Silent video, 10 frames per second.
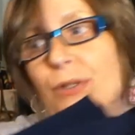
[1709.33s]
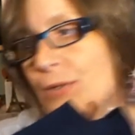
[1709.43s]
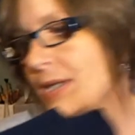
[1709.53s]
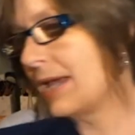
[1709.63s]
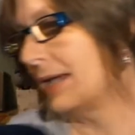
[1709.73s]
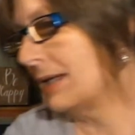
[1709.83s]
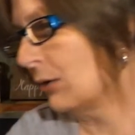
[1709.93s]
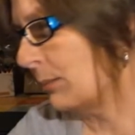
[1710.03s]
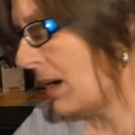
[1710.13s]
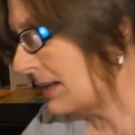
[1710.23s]
they're saying,
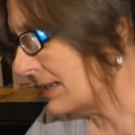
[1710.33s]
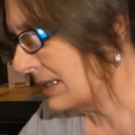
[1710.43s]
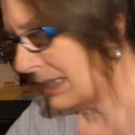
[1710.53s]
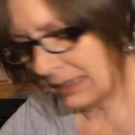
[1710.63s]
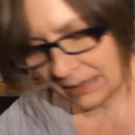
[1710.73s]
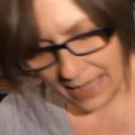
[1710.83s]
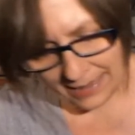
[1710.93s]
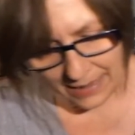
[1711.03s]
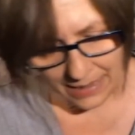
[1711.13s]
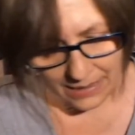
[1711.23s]
are continent
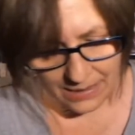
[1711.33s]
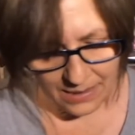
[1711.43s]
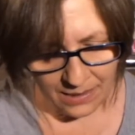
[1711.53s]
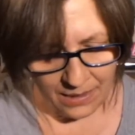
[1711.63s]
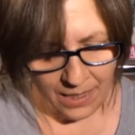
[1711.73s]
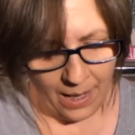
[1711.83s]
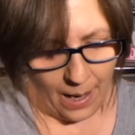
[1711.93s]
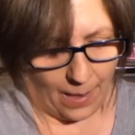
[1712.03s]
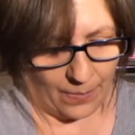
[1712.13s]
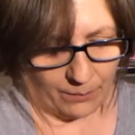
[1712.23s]
leggings
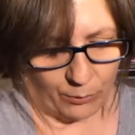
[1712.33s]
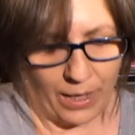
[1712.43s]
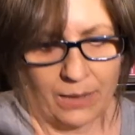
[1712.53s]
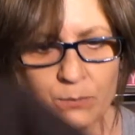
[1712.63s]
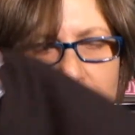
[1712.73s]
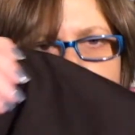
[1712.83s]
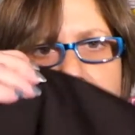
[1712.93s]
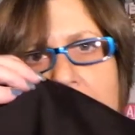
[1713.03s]
and the brown ones.